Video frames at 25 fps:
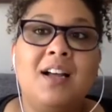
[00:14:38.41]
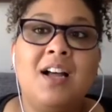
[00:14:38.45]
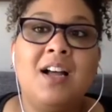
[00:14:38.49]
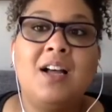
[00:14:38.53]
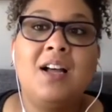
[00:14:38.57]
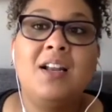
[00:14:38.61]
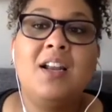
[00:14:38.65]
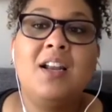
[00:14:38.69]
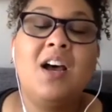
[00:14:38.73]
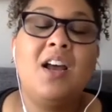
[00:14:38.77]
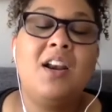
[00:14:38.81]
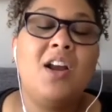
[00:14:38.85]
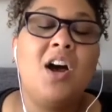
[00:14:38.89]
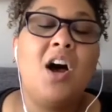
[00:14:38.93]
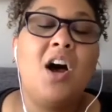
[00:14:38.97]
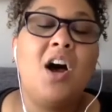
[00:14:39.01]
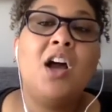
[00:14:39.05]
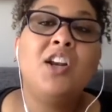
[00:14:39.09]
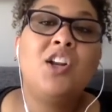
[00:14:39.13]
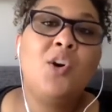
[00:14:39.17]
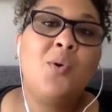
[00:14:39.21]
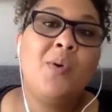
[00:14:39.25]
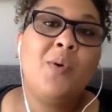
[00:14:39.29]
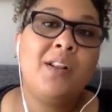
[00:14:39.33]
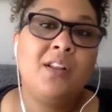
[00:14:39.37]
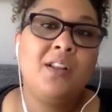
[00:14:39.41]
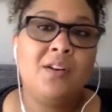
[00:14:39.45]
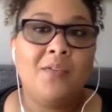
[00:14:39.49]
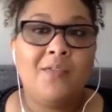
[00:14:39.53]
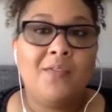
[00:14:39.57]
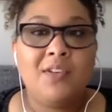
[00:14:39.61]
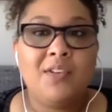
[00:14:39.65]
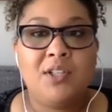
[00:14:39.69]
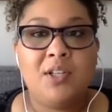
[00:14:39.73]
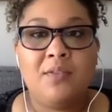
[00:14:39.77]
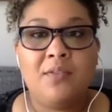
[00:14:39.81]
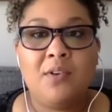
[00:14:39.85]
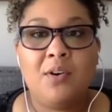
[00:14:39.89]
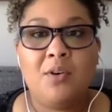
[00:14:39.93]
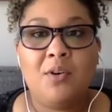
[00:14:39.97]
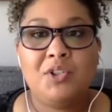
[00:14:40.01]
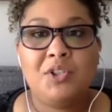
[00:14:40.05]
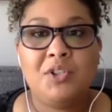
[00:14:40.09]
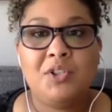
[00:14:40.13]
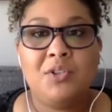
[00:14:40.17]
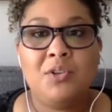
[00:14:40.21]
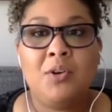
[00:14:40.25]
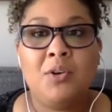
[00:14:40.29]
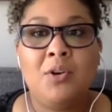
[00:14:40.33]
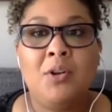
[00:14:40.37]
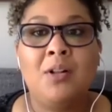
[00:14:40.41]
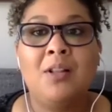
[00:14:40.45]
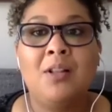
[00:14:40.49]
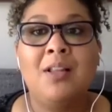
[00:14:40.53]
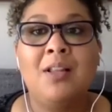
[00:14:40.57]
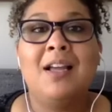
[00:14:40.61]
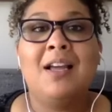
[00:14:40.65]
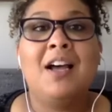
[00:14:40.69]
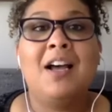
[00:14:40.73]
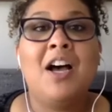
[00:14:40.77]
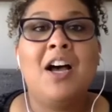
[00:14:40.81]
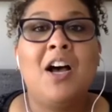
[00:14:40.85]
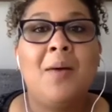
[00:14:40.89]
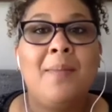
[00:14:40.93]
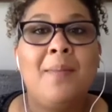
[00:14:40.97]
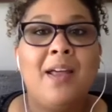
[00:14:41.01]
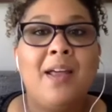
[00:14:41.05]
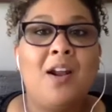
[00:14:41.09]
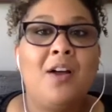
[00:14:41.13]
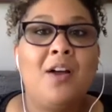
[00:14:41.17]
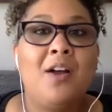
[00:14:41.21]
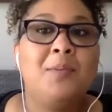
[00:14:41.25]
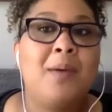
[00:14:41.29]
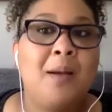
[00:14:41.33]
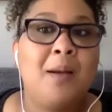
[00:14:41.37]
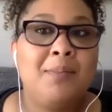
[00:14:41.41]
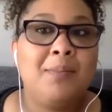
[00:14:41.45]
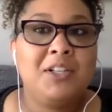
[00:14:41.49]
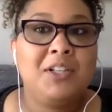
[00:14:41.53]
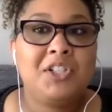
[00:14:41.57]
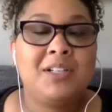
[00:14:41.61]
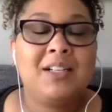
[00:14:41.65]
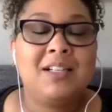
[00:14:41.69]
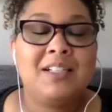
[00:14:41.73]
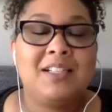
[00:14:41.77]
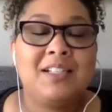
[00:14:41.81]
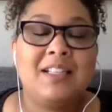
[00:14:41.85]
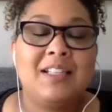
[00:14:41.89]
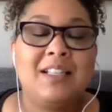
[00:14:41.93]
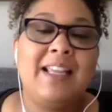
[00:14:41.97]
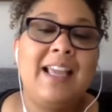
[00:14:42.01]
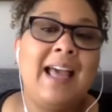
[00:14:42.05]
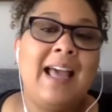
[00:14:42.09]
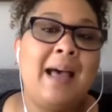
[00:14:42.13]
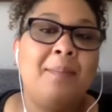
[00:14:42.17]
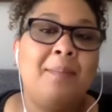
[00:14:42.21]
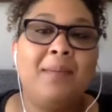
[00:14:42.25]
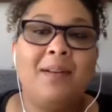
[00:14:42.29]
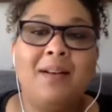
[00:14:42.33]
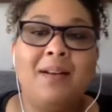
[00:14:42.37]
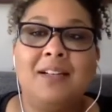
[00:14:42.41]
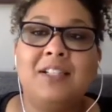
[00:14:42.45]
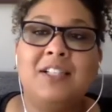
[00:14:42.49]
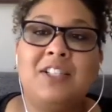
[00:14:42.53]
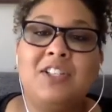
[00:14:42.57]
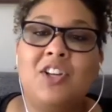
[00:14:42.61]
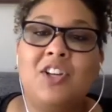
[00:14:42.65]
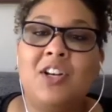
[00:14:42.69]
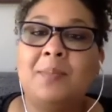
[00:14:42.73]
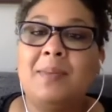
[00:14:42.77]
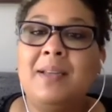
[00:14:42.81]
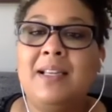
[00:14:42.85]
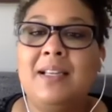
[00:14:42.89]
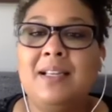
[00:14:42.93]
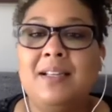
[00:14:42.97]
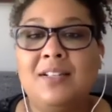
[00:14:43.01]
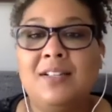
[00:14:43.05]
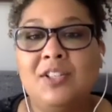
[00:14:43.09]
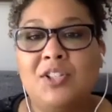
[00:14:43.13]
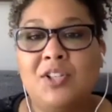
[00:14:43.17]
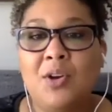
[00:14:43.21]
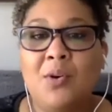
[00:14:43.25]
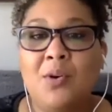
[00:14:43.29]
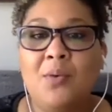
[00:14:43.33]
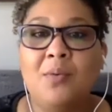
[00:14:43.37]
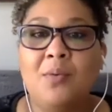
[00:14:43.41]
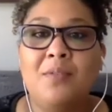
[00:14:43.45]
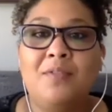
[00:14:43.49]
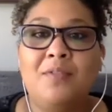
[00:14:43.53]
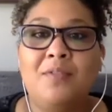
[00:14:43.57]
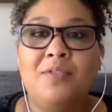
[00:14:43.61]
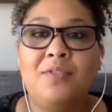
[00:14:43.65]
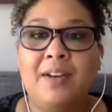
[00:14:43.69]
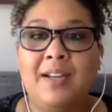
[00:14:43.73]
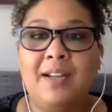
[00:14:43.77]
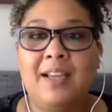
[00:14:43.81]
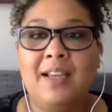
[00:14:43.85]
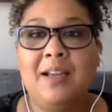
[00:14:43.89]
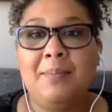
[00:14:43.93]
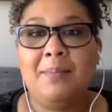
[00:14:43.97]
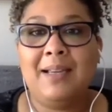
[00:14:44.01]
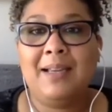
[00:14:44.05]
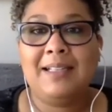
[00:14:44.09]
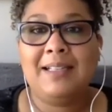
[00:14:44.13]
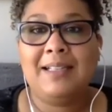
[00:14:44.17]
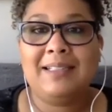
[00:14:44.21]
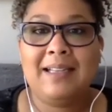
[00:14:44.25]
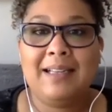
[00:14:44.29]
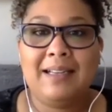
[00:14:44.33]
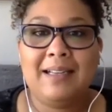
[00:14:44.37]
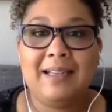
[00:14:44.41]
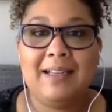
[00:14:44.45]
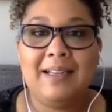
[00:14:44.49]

an, an, ongoing de- devotional um, and I'll publish it into the app and it's just going to be so freaking amazing.